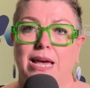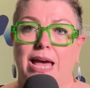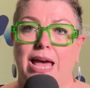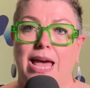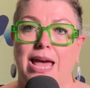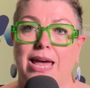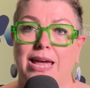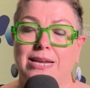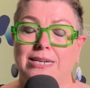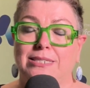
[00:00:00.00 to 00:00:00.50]

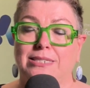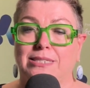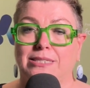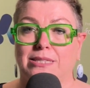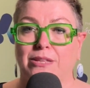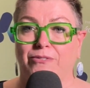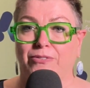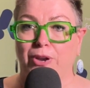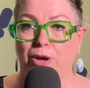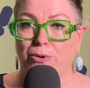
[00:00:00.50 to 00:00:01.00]
And
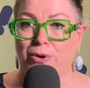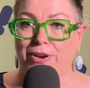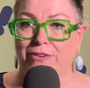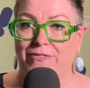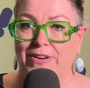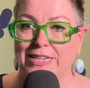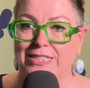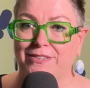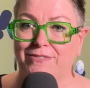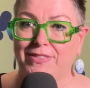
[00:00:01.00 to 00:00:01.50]
the flow-on
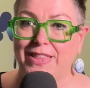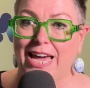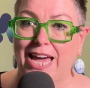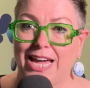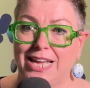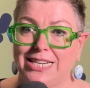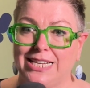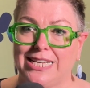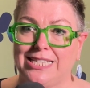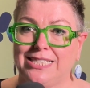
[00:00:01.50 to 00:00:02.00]
effect of
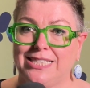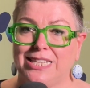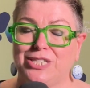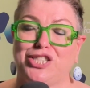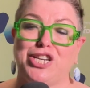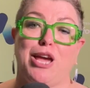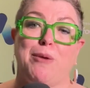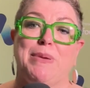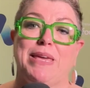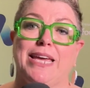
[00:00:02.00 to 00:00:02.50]
that is that
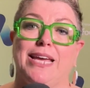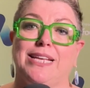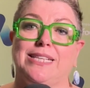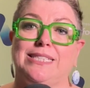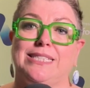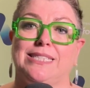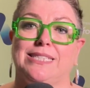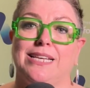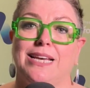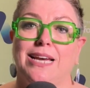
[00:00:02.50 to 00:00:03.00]

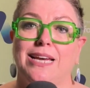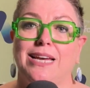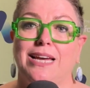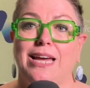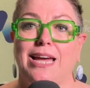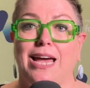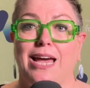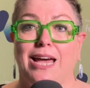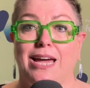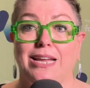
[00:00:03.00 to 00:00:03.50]
JBS
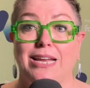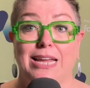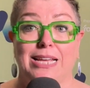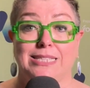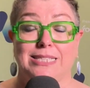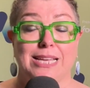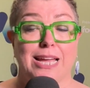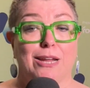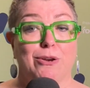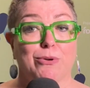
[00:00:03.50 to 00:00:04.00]

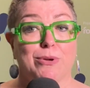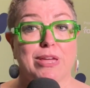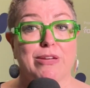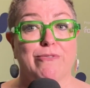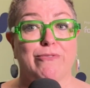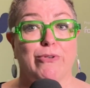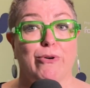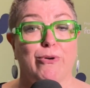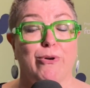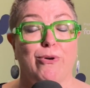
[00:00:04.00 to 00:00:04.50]
is now looking
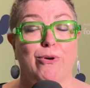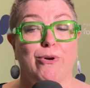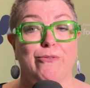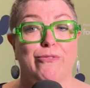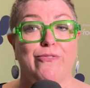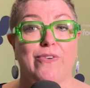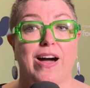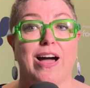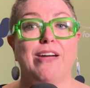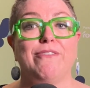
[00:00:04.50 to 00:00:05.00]
for
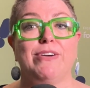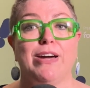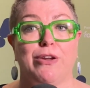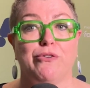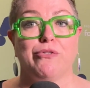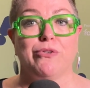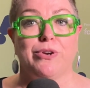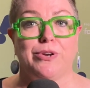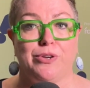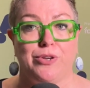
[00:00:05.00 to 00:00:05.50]

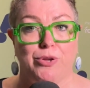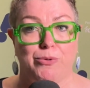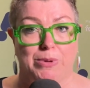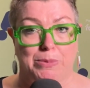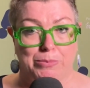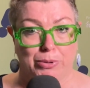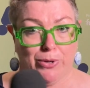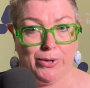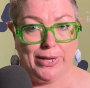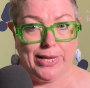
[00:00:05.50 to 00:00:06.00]
500 new
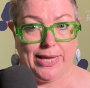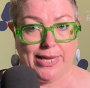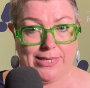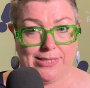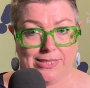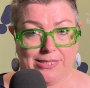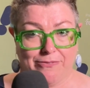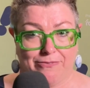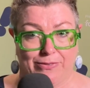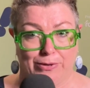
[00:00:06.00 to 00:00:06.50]
employees
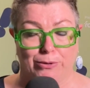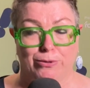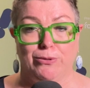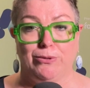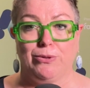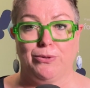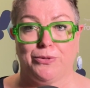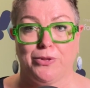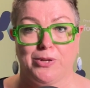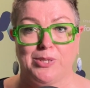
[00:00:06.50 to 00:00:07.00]
to fill
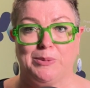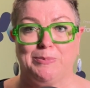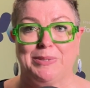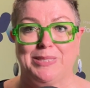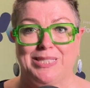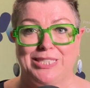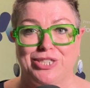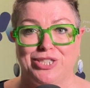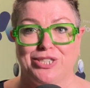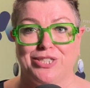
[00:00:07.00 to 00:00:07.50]
those
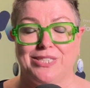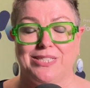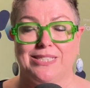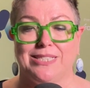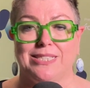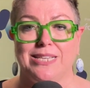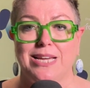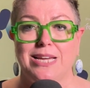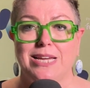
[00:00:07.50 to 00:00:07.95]
positions.